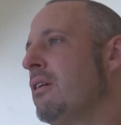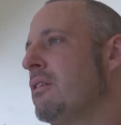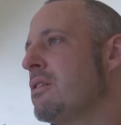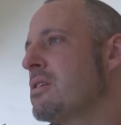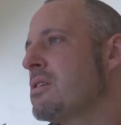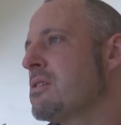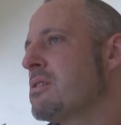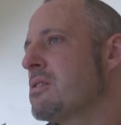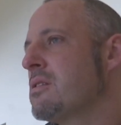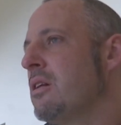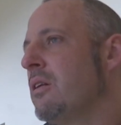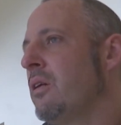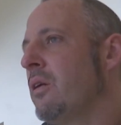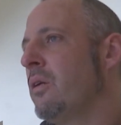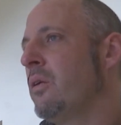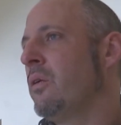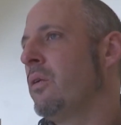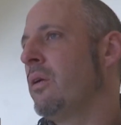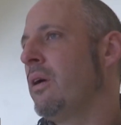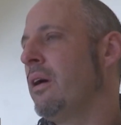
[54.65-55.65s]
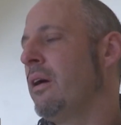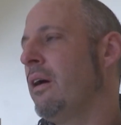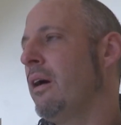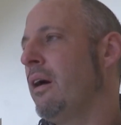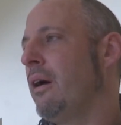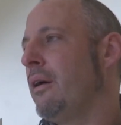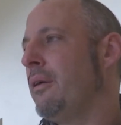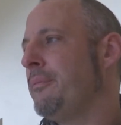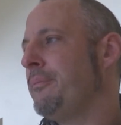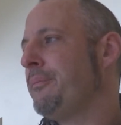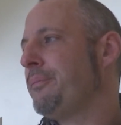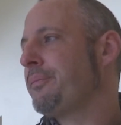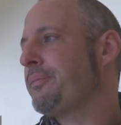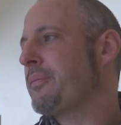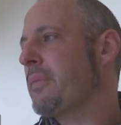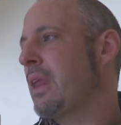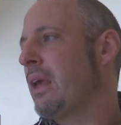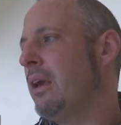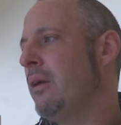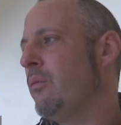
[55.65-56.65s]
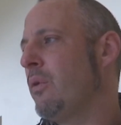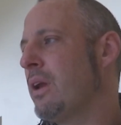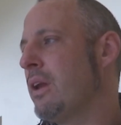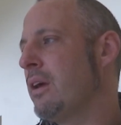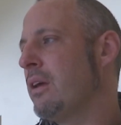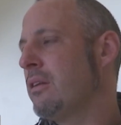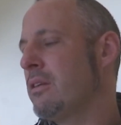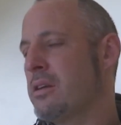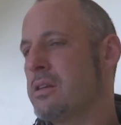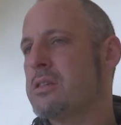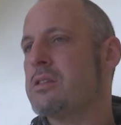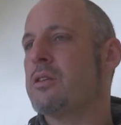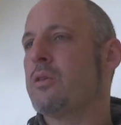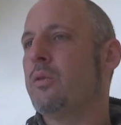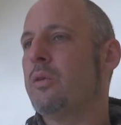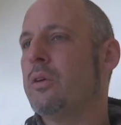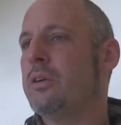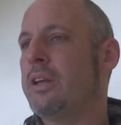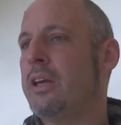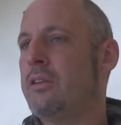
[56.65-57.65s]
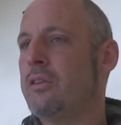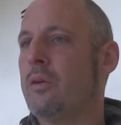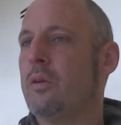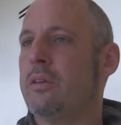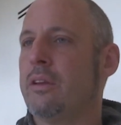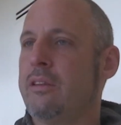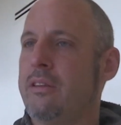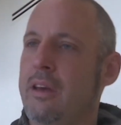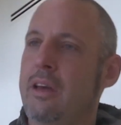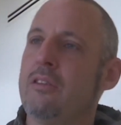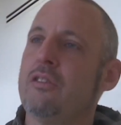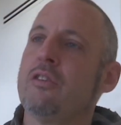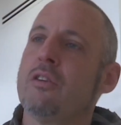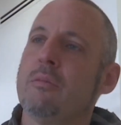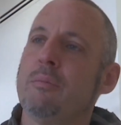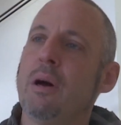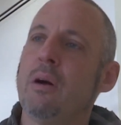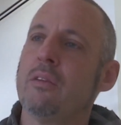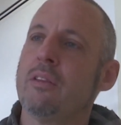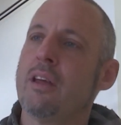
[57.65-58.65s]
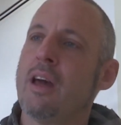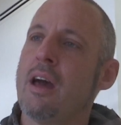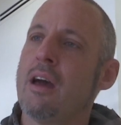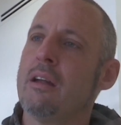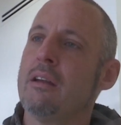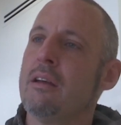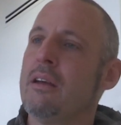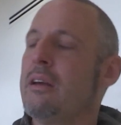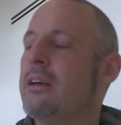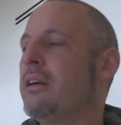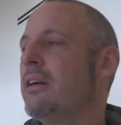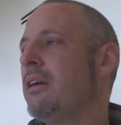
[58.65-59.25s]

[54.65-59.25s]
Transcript: So uh, he went into school and he told the teacher about that.